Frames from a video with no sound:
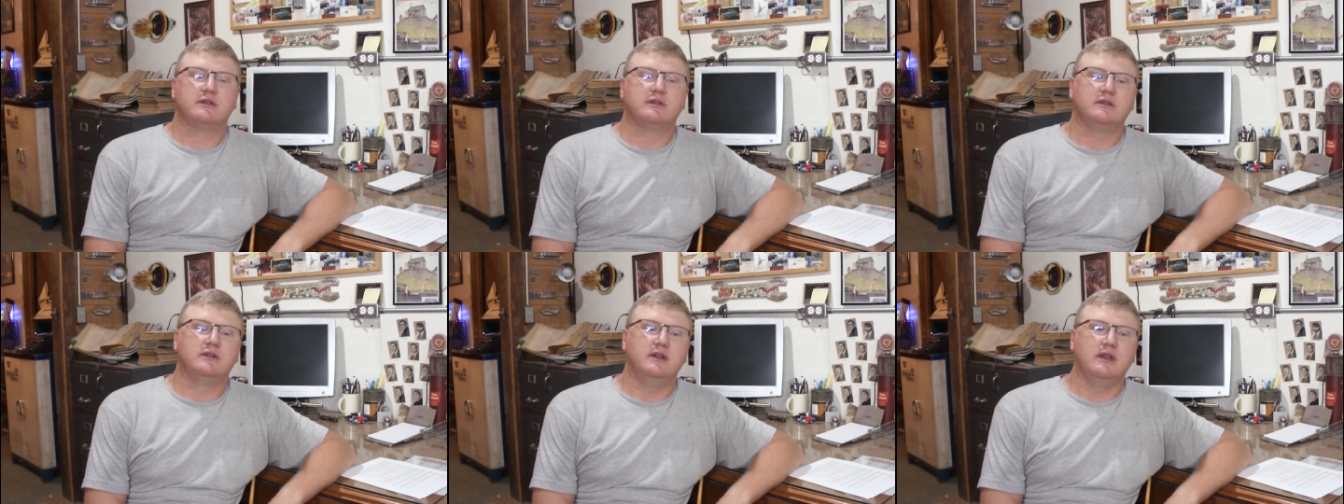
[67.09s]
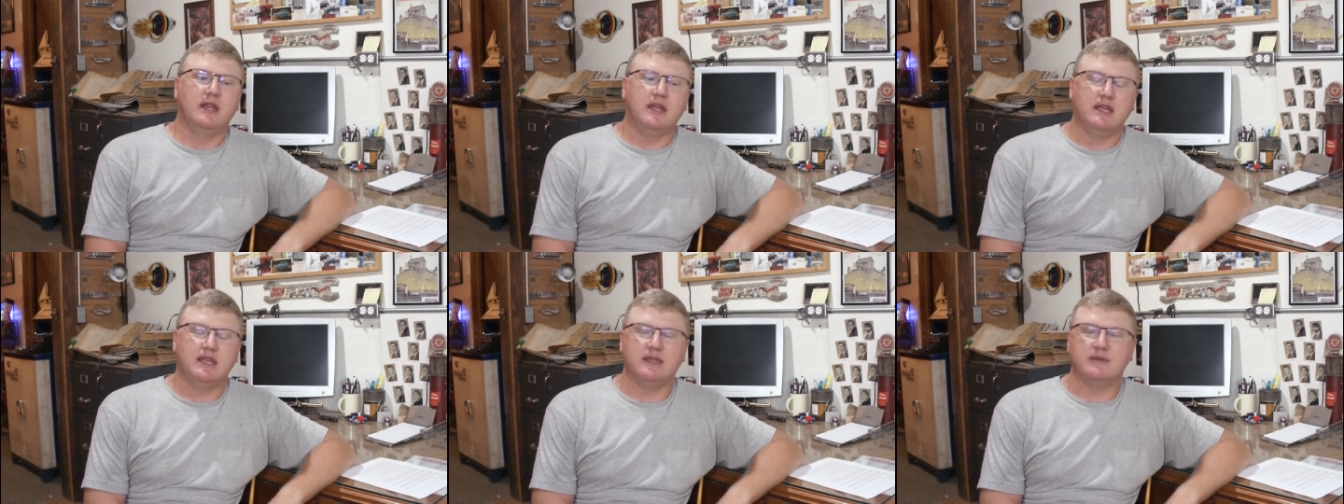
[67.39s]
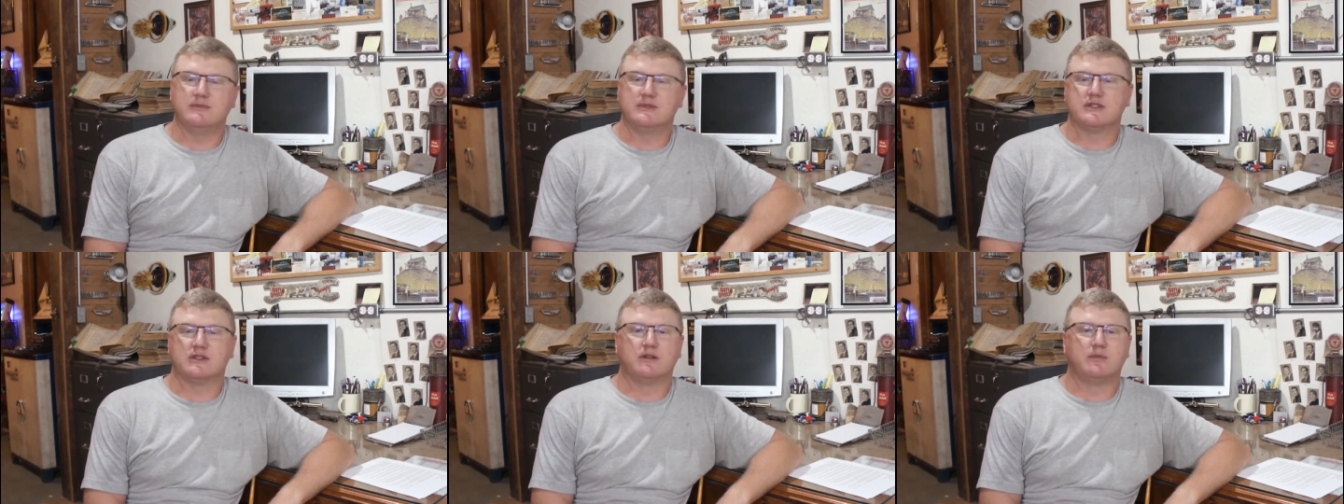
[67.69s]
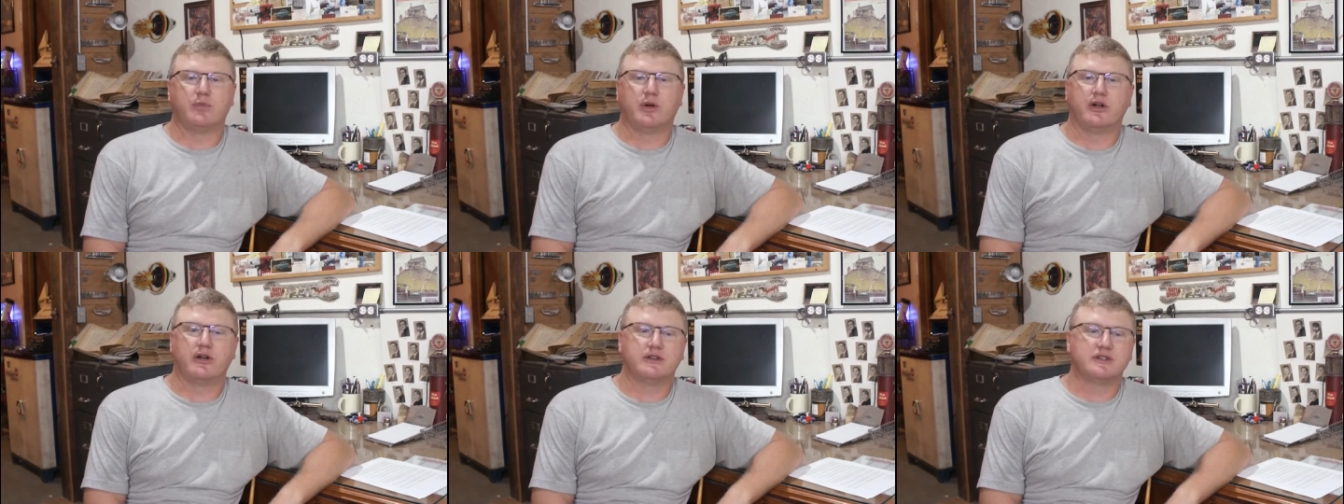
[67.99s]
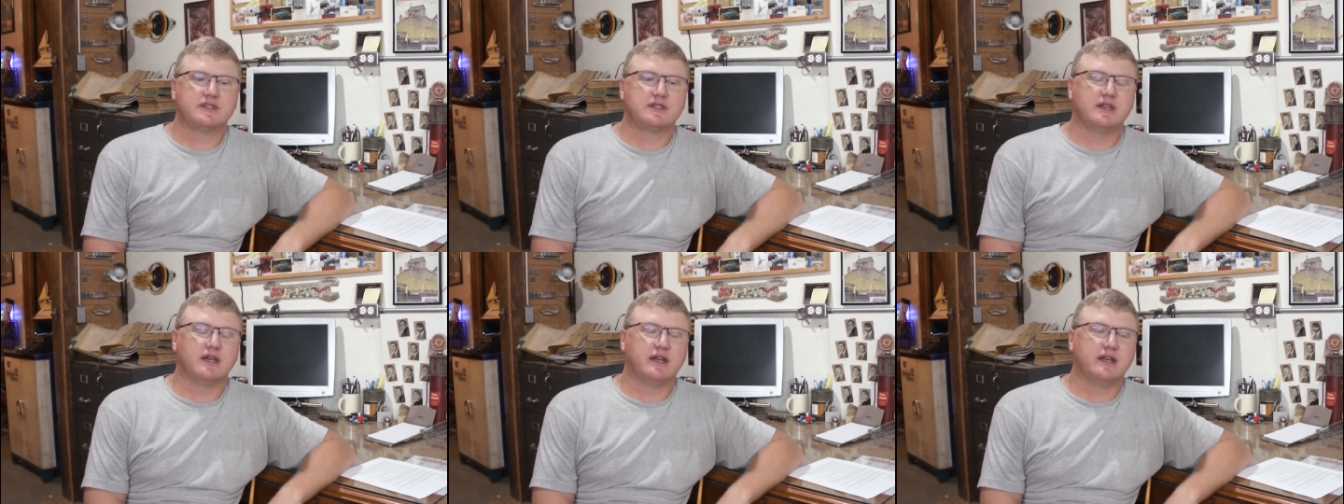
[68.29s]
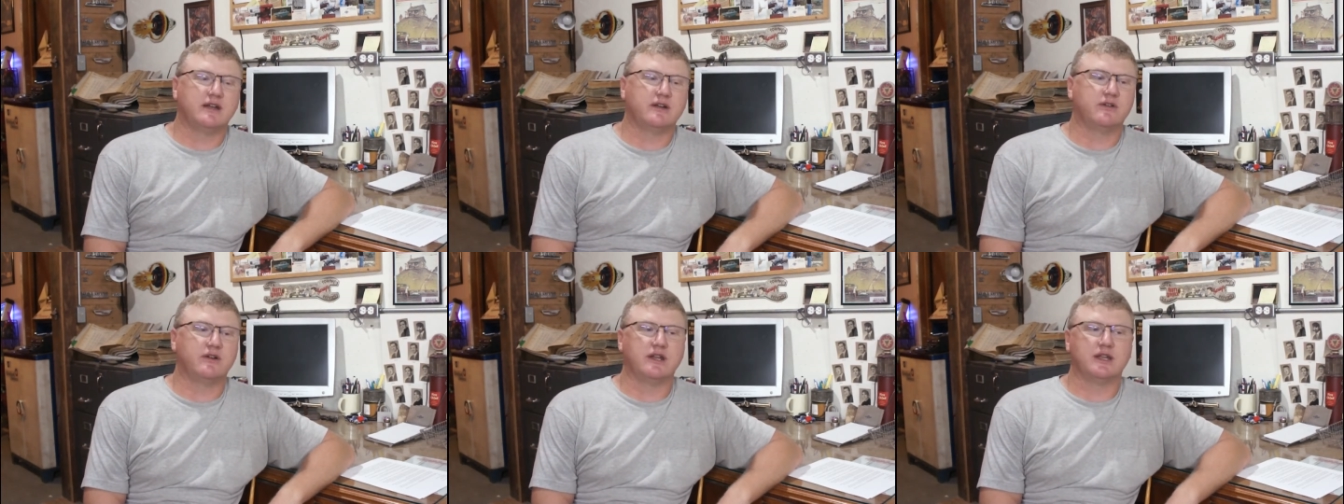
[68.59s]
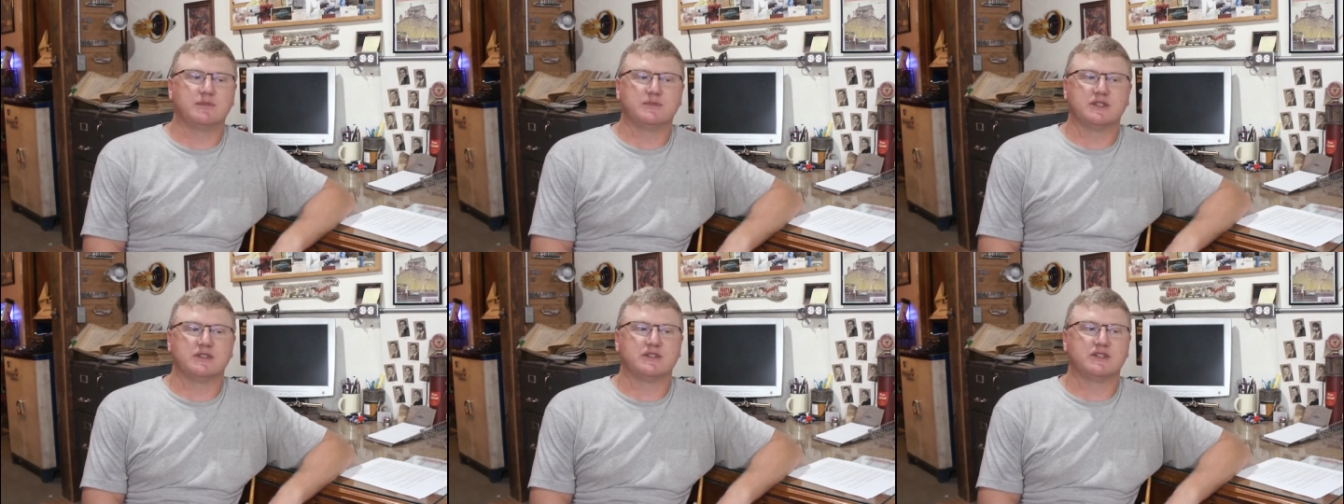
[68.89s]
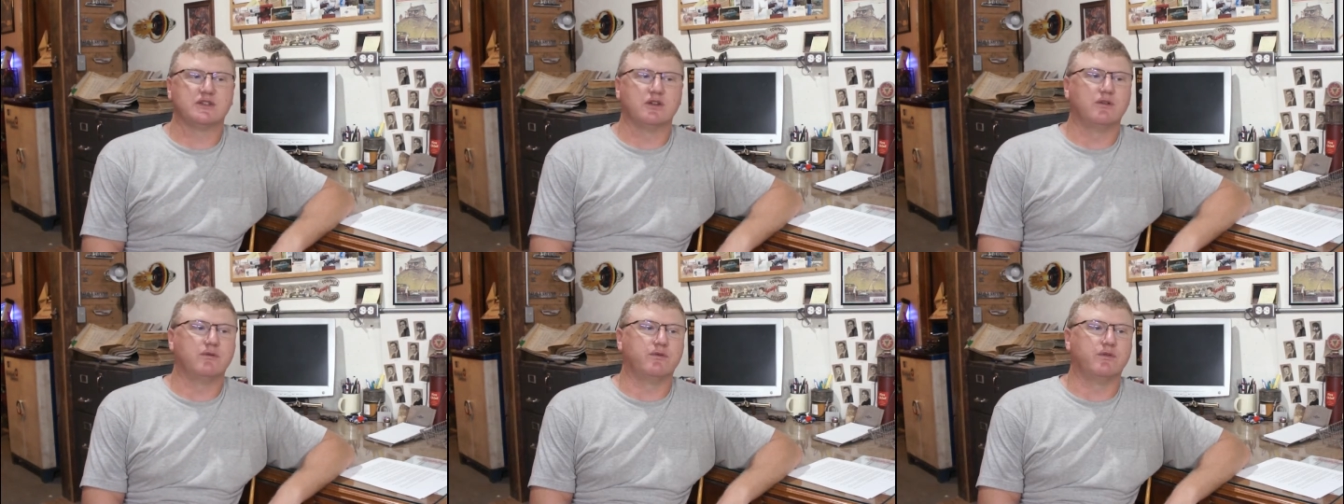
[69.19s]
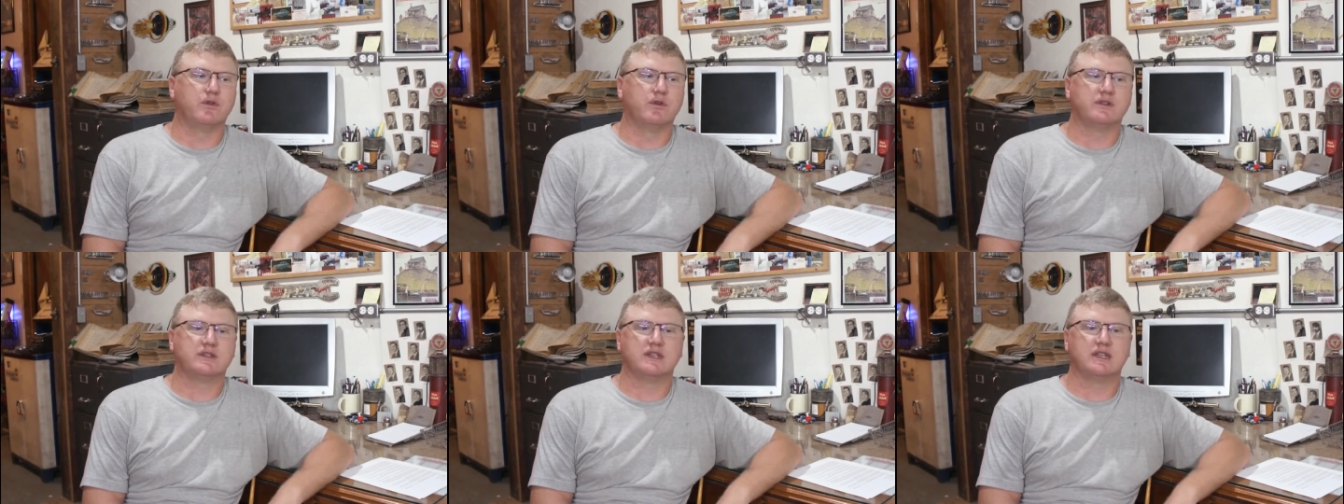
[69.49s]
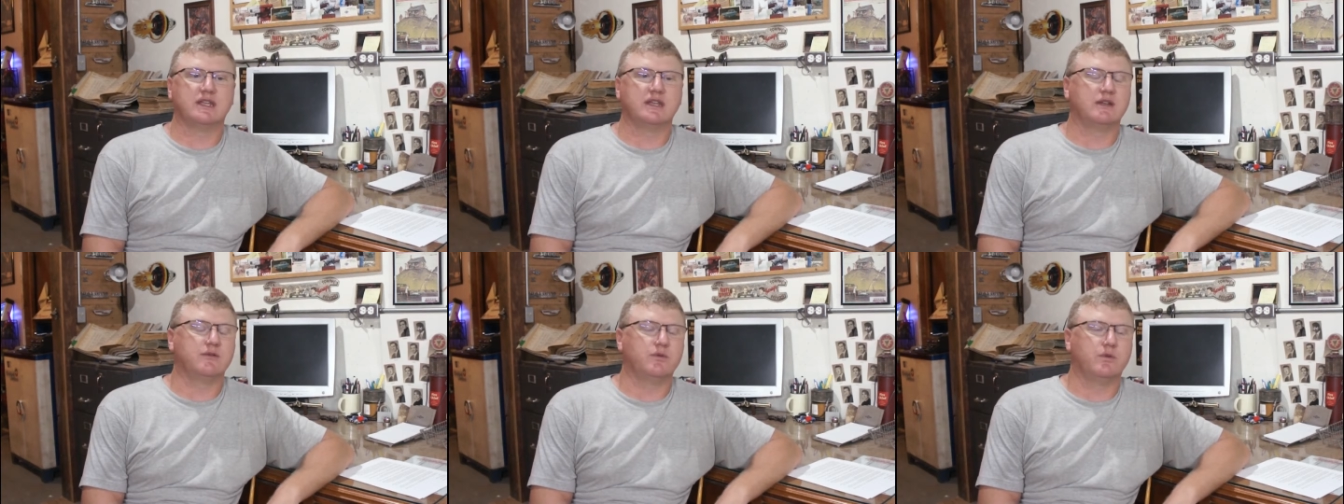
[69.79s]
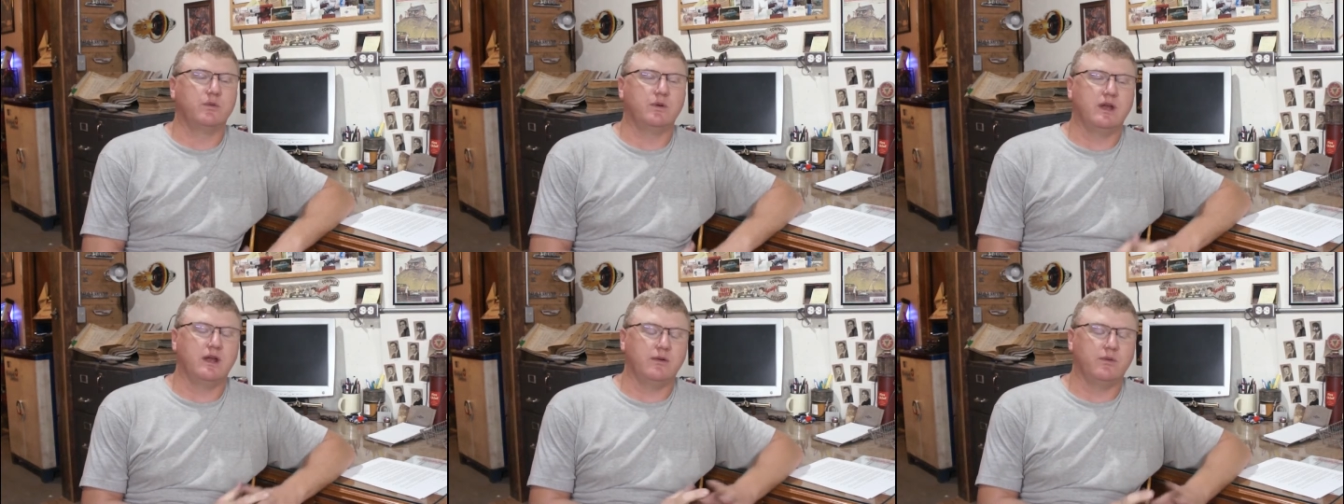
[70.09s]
names on parts diagrams and so forth to get